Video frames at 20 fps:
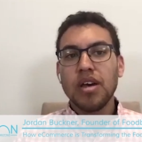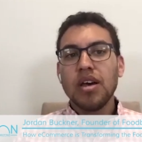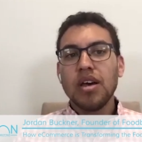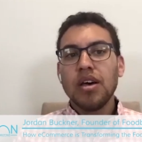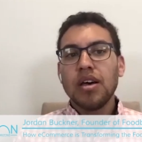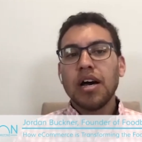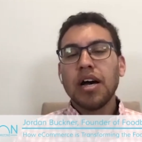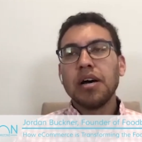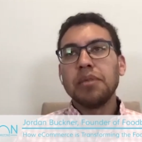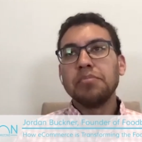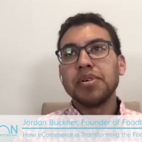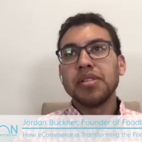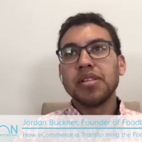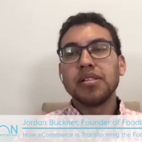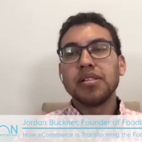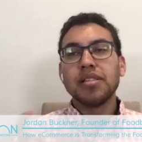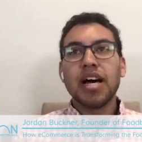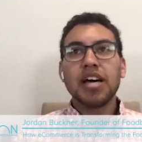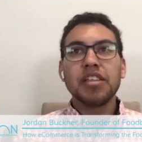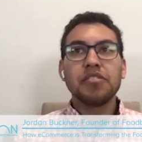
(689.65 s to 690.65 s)
But a
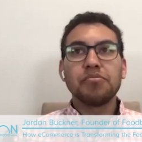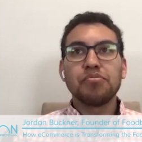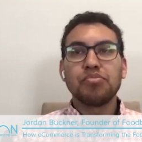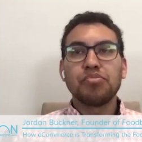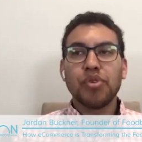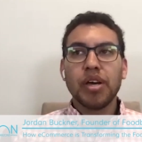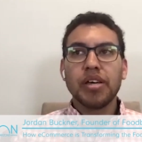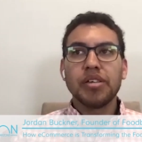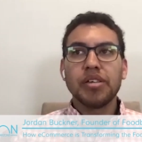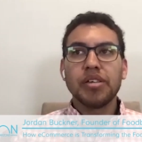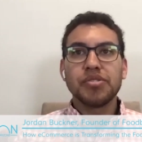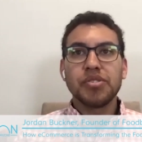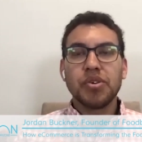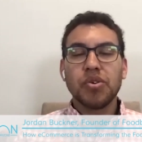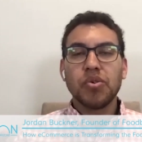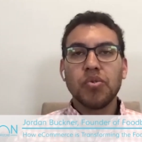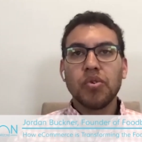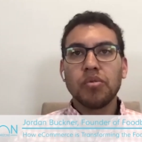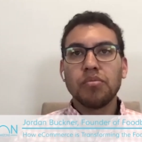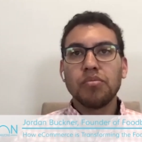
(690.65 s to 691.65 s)
lot of brands
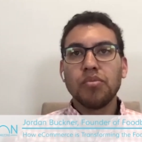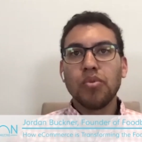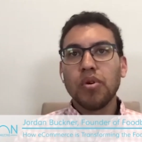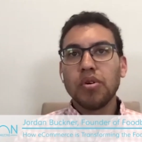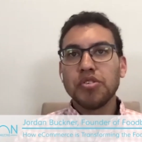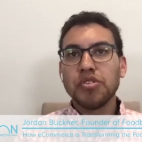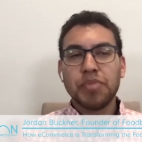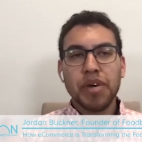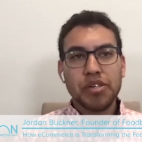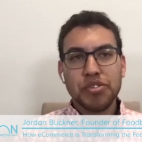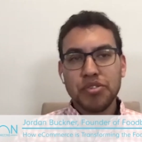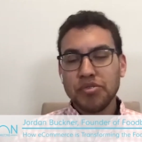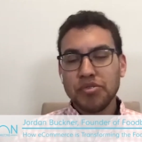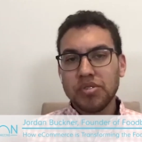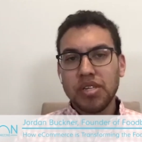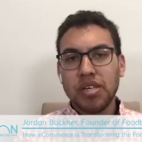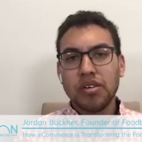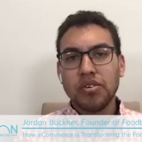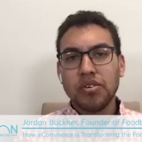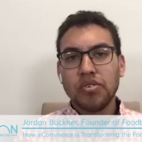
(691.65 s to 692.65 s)
who are more
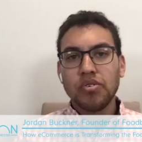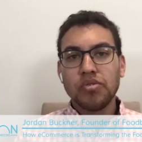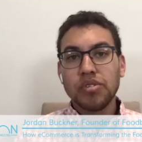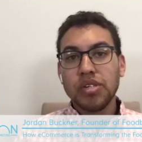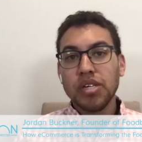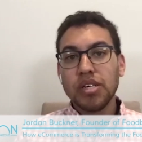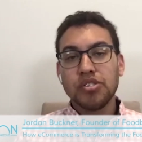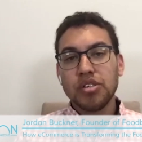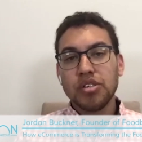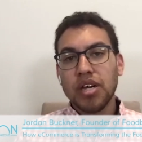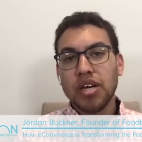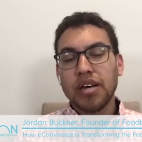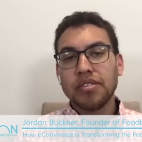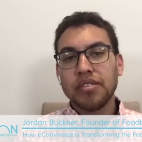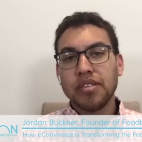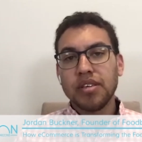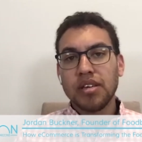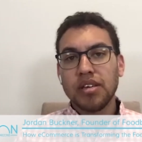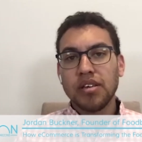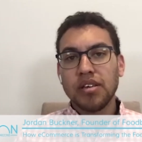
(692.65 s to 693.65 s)
specialty or niche on
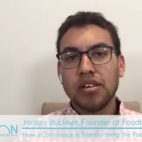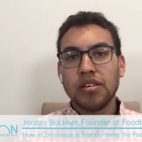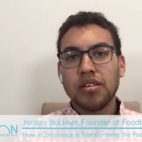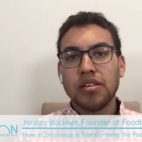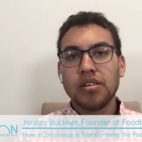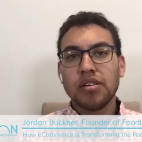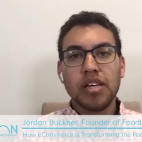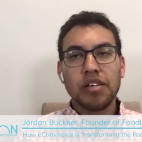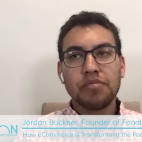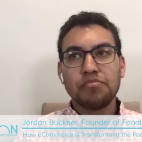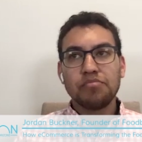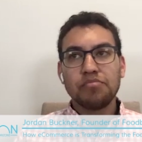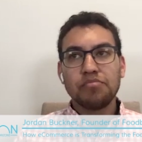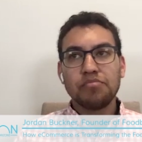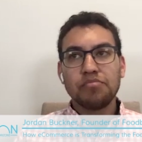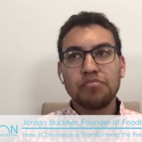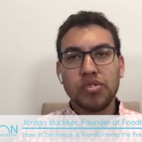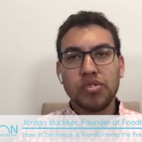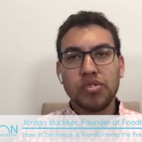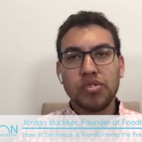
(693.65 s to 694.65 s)
the kind of
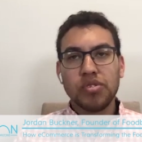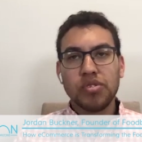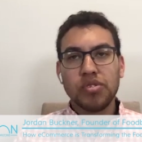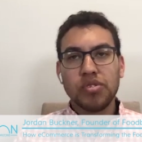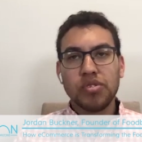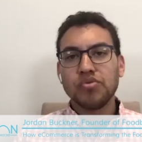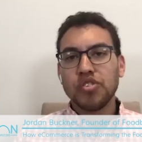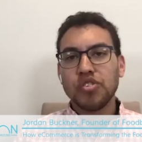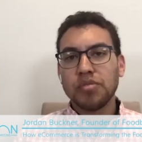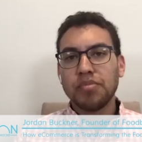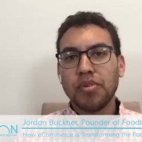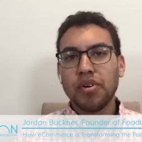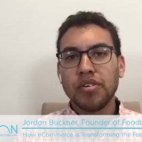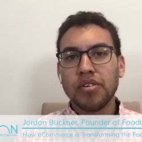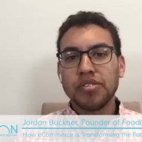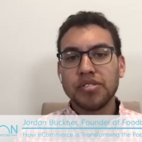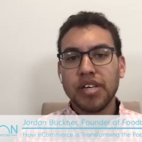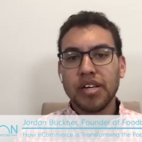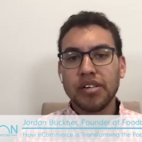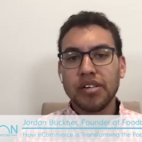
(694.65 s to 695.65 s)
protein or energy
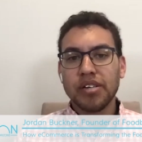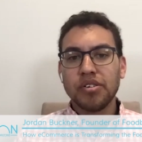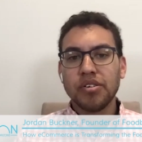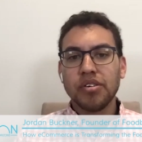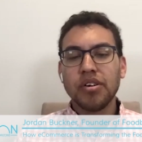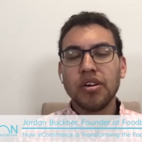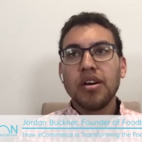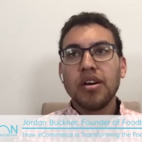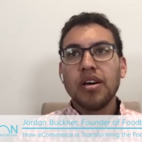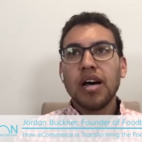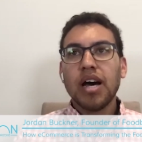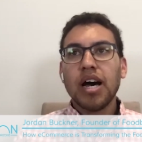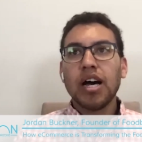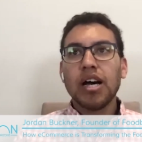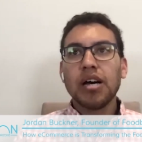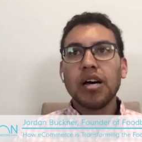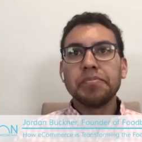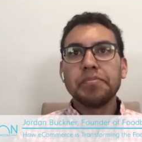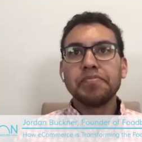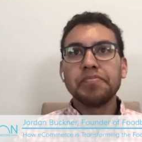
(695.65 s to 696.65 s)
bar sector
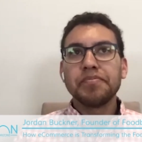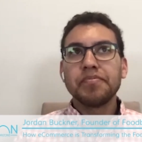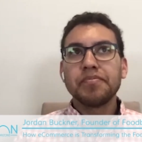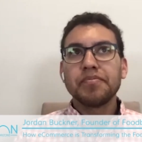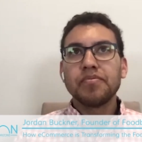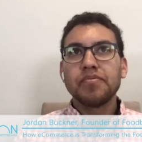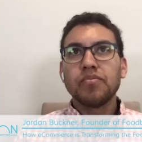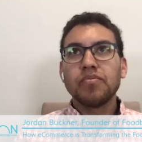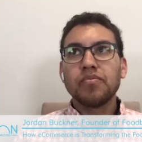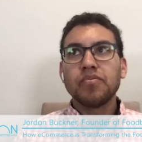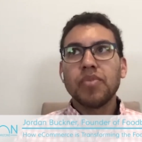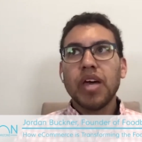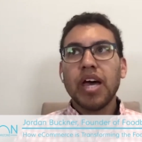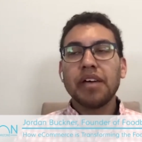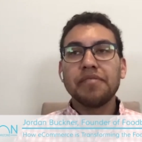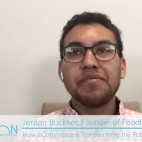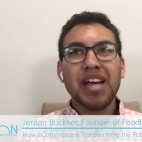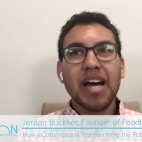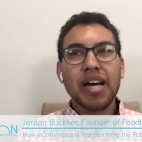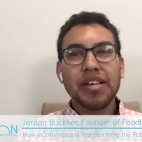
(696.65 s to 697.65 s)

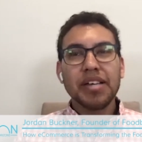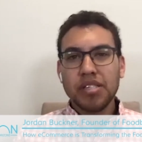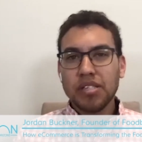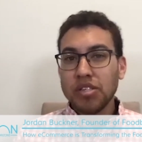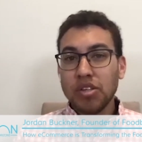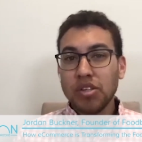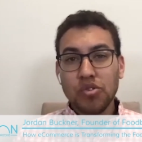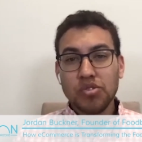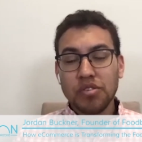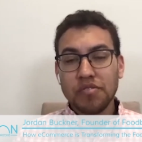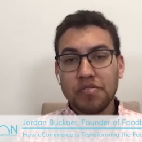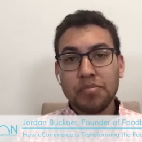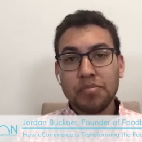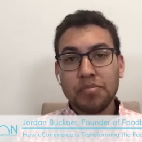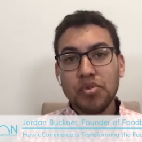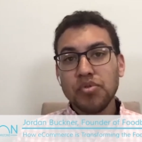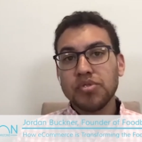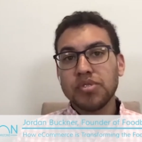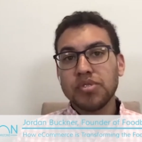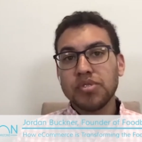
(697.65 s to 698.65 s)
have not seen as huge of a
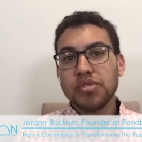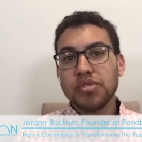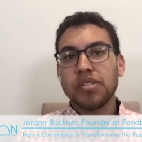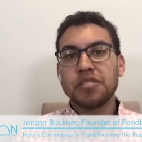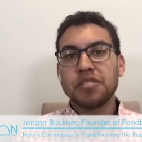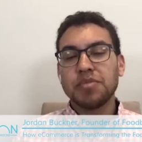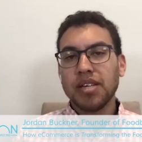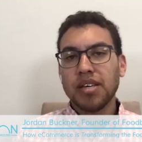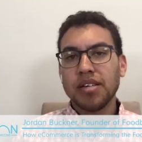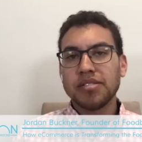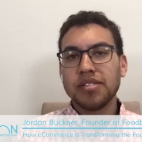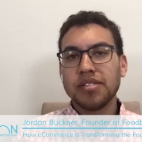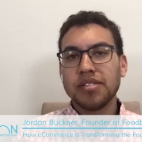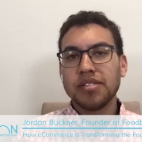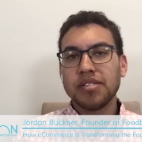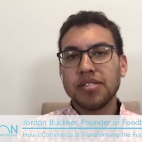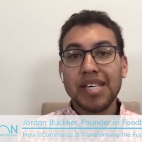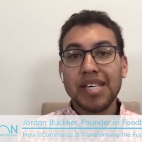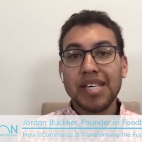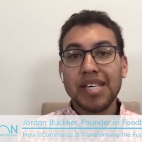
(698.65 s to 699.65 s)
boost. And that's because a
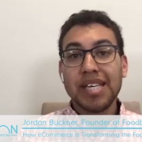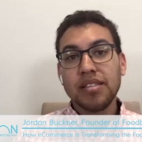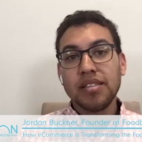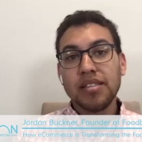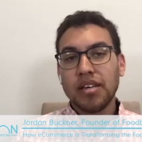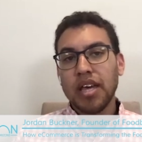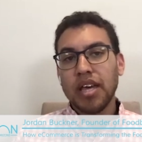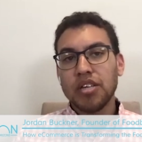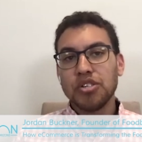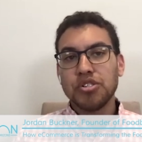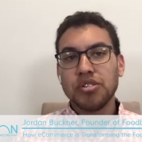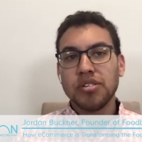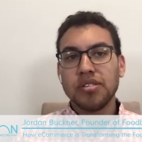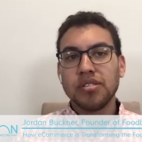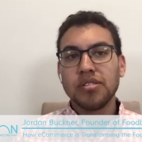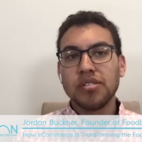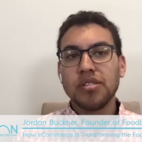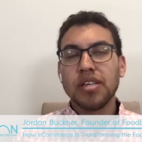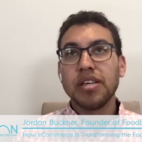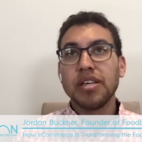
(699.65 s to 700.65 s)
lot of the eating
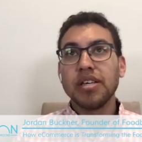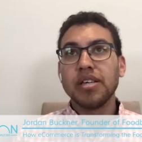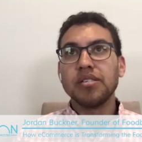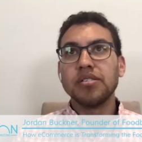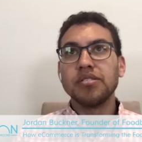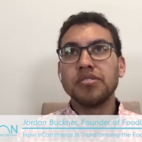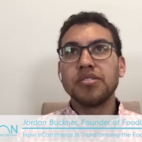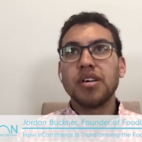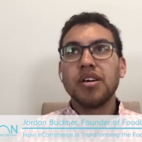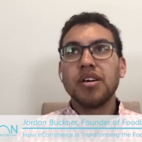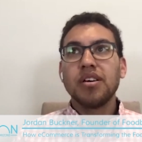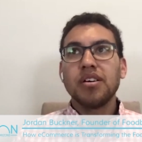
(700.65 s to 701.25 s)
occasion is